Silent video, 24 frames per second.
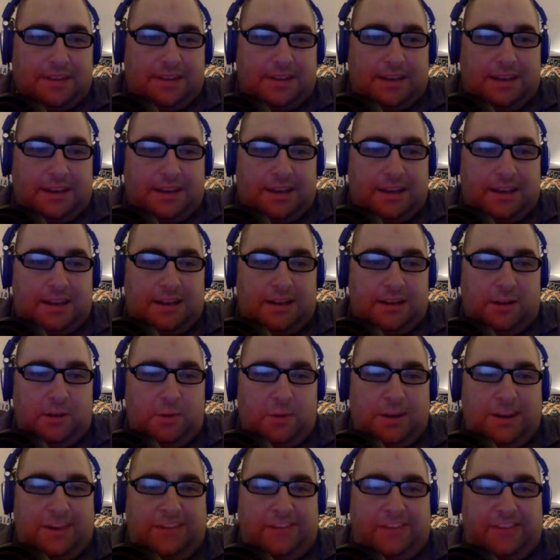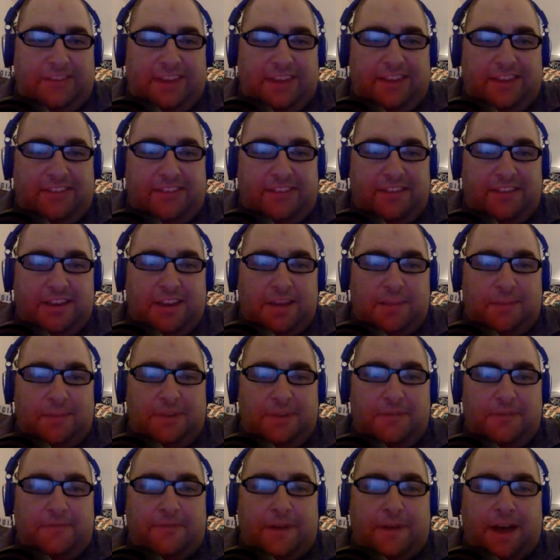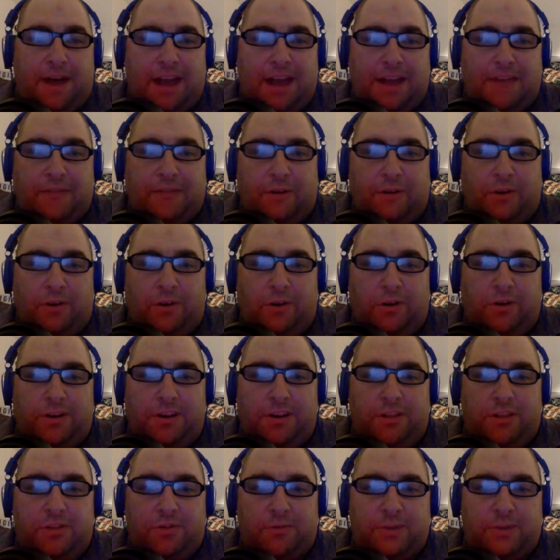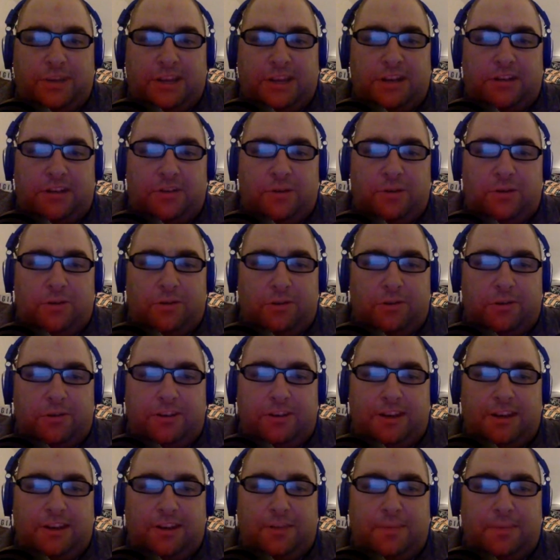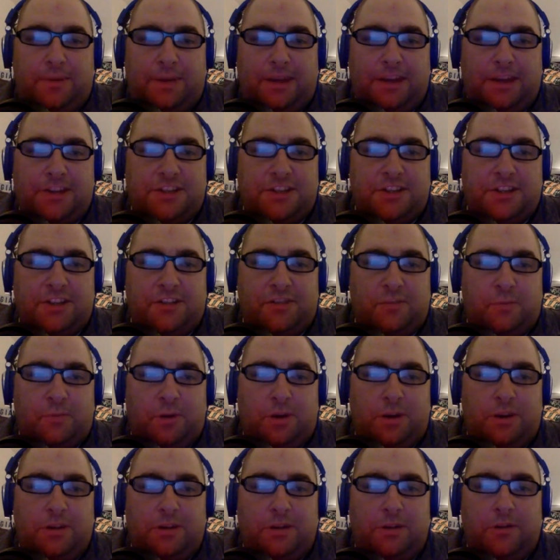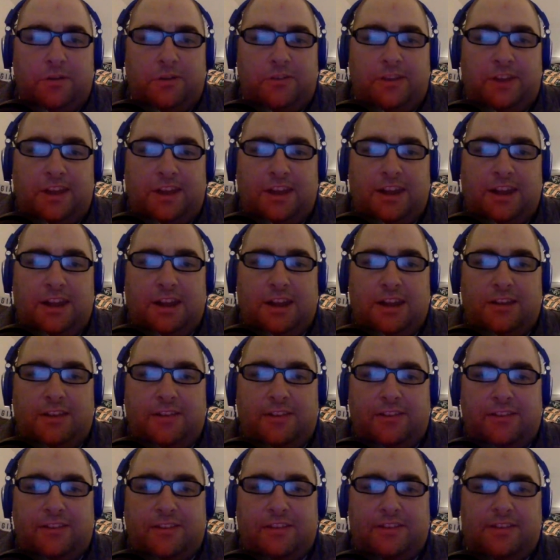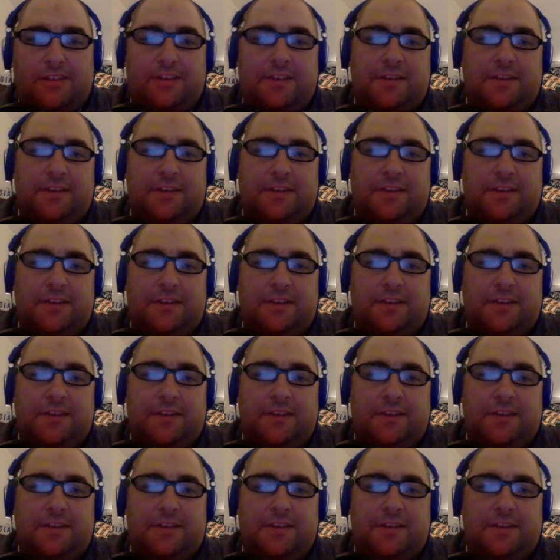And Luis Cessa comes in 5 earned in 3 2/3 innings pitched. Just one of those days